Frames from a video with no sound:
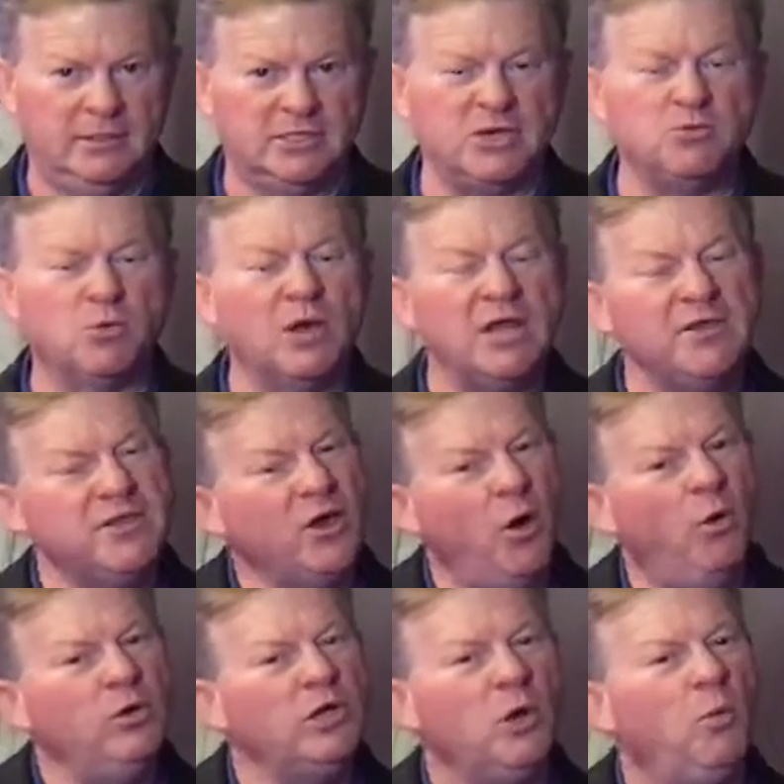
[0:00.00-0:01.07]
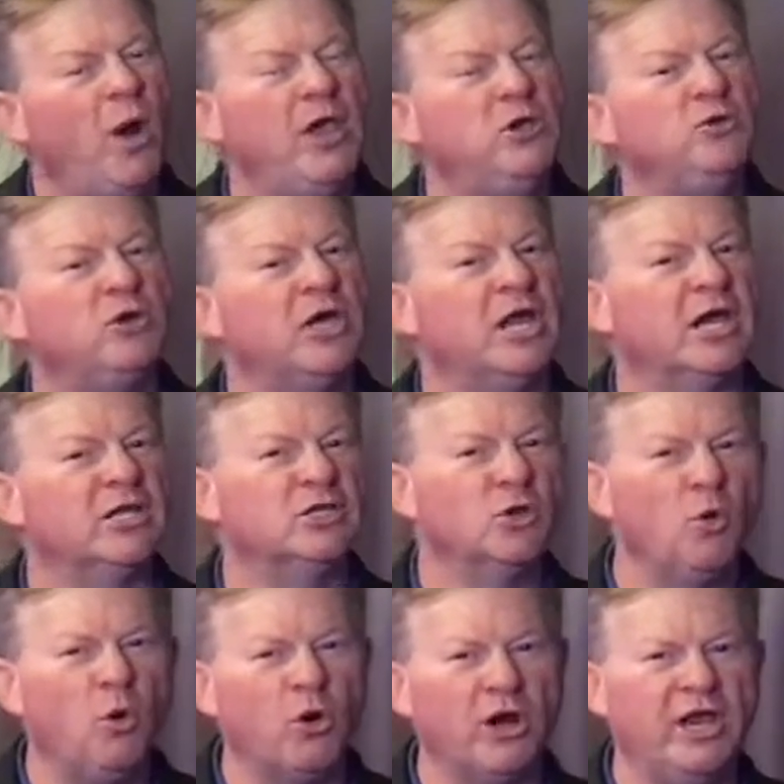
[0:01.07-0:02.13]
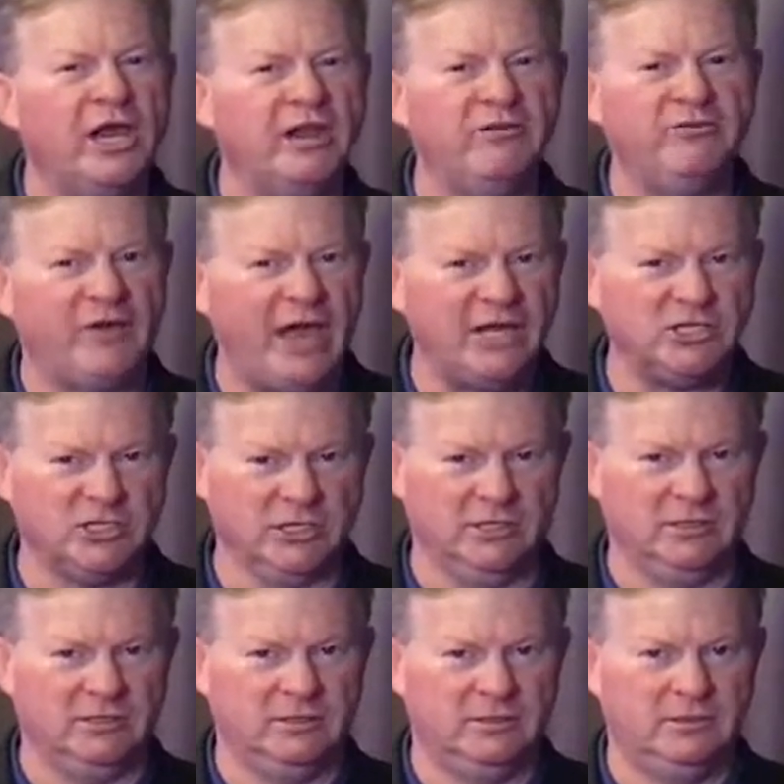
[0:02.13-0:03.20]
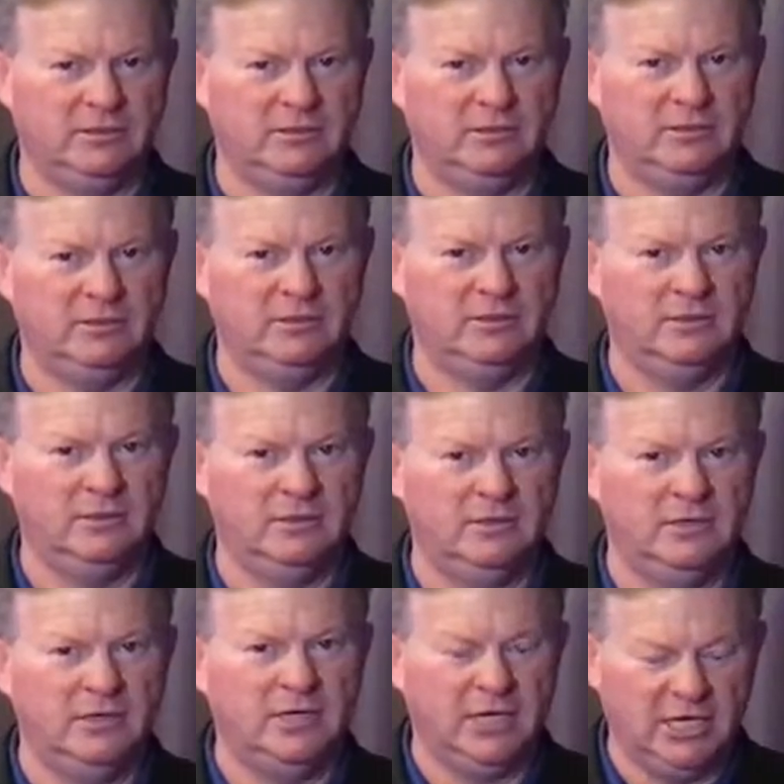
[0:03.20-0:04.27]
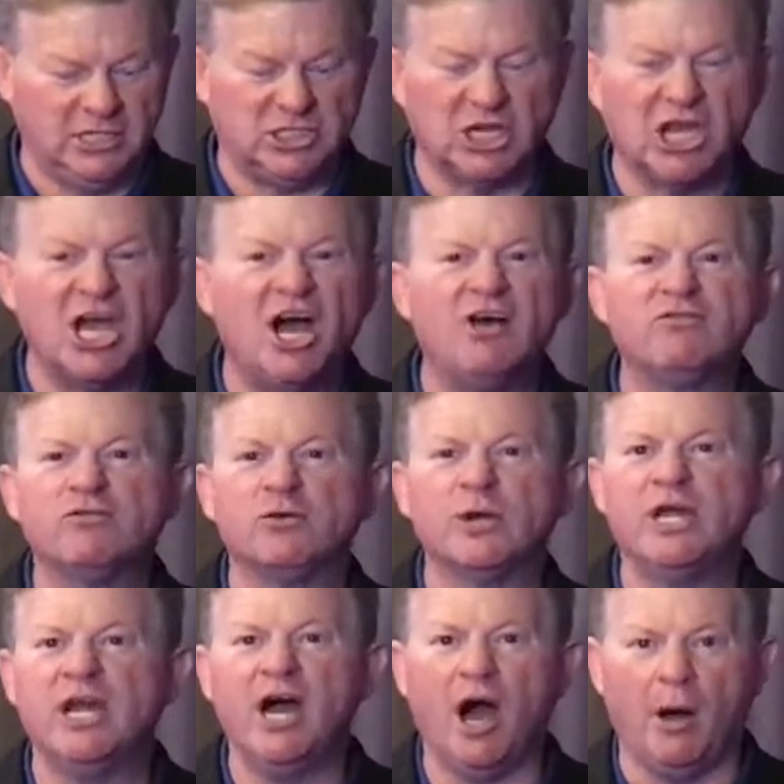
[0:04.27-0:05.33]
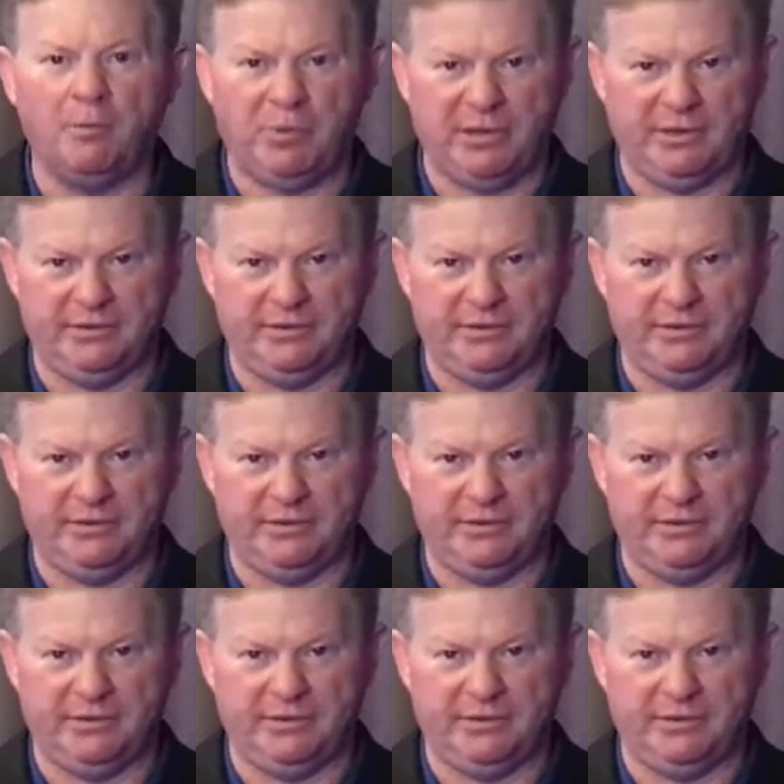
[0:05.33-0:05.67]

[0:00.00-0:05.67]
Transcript: See, really the only way you can ignore an infection is to cover it up.